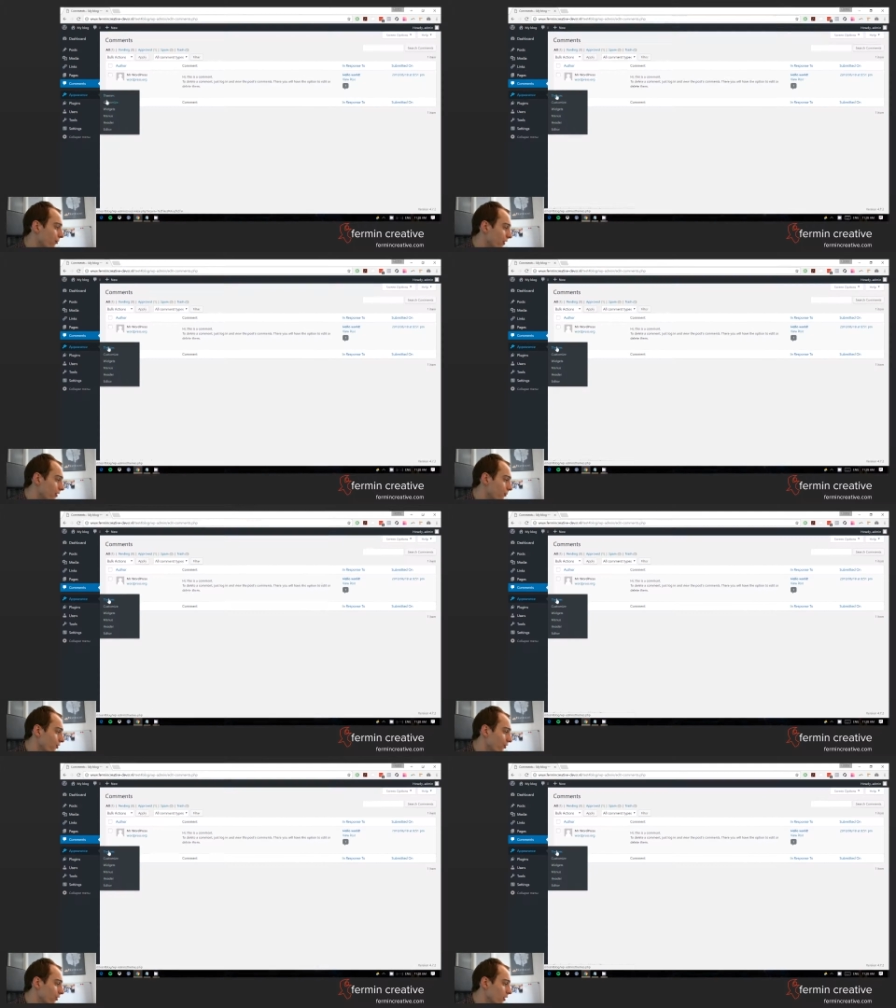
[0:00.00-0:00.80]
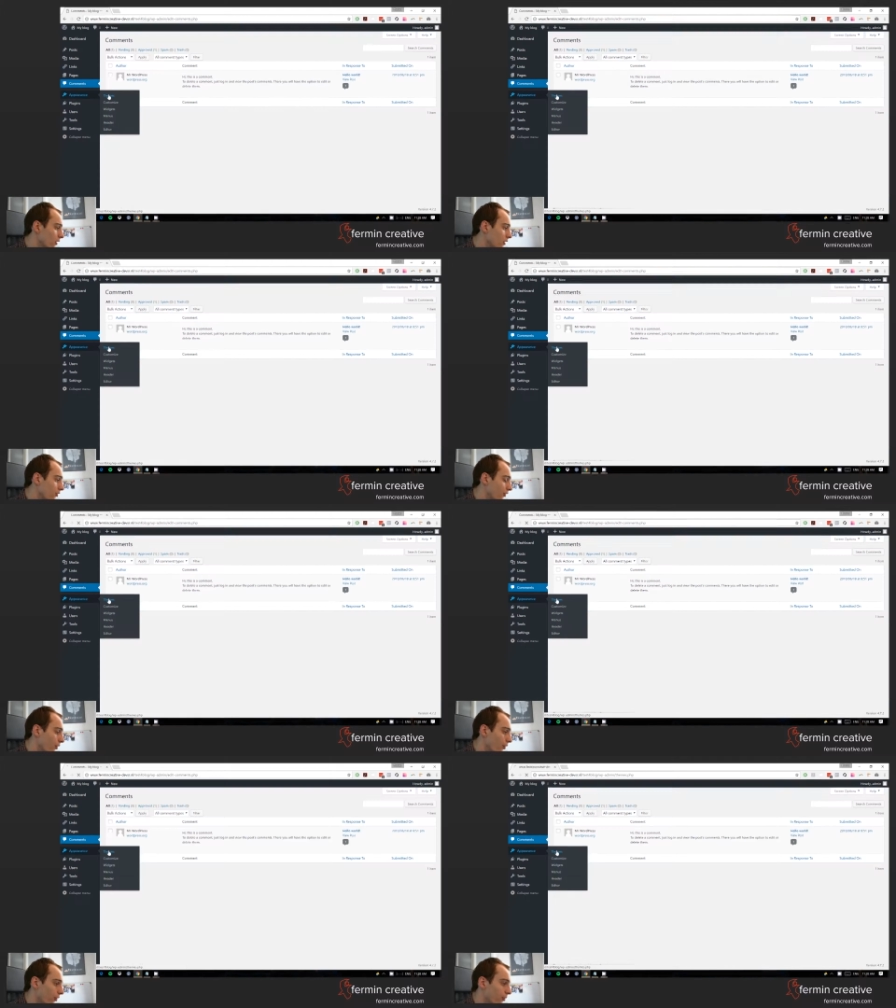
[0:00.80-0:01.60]
themes.
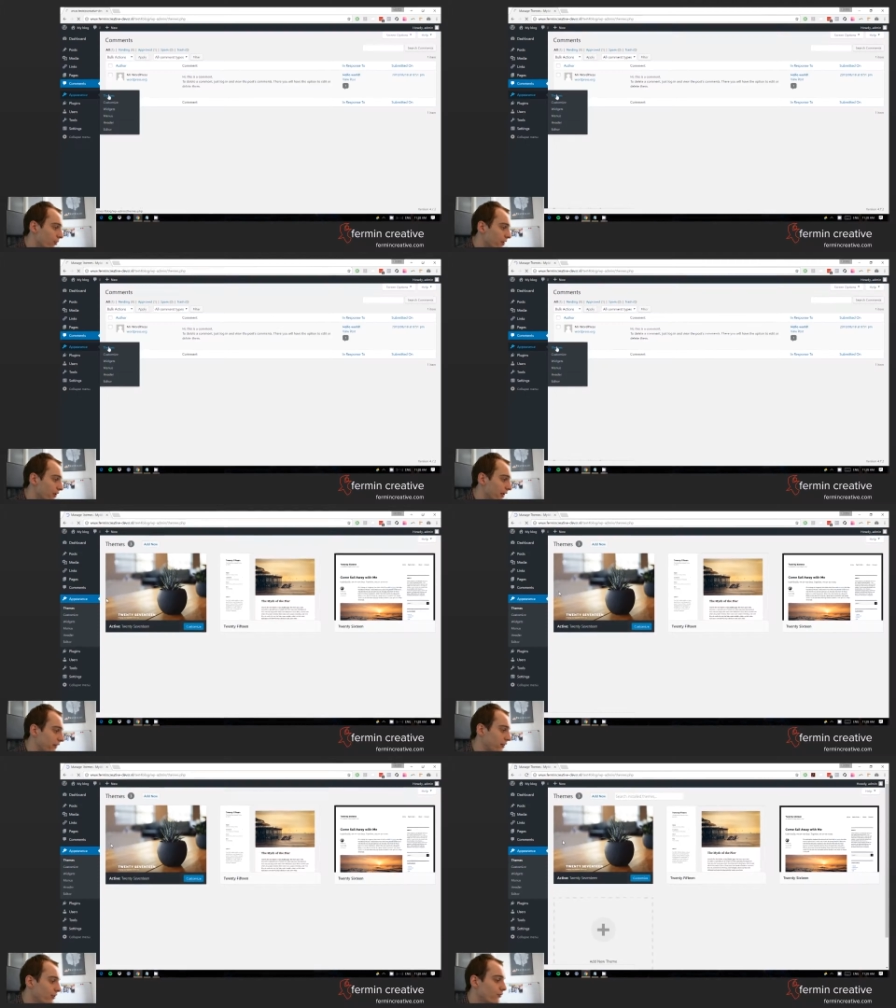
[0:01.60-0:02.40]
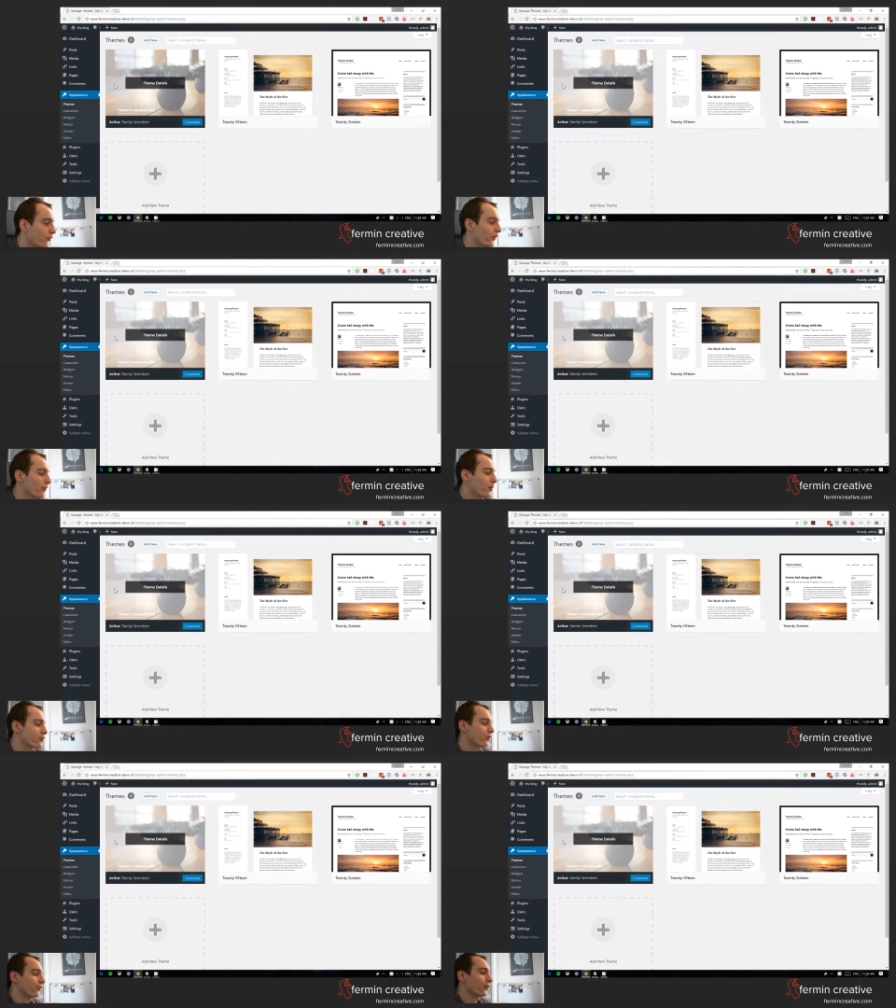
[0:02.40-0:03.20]
So here you have the theme
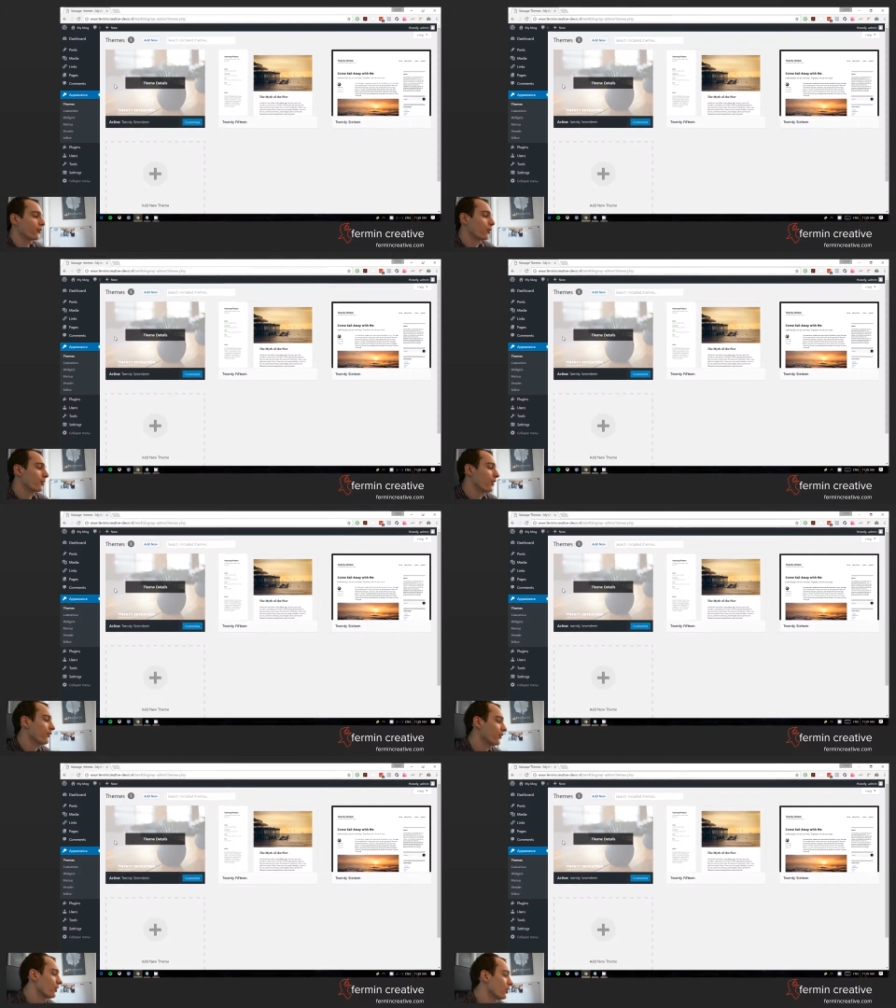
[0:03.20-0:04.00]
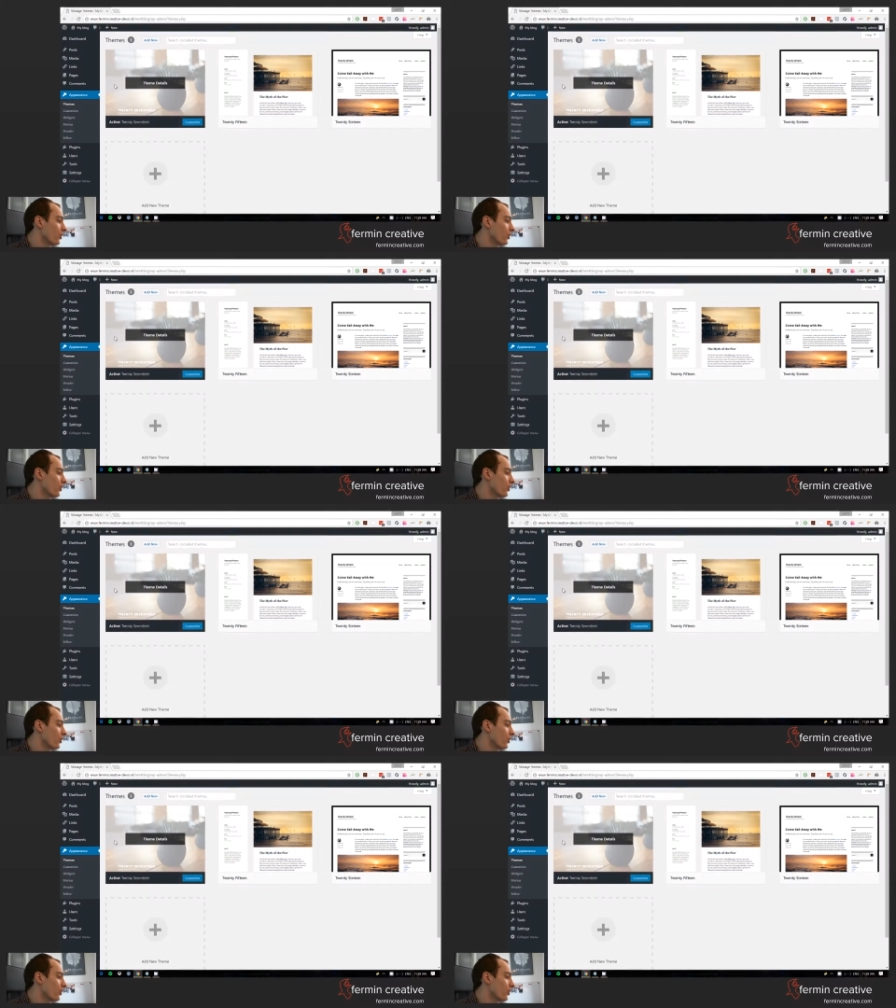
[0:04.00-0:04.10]
options for WordPress.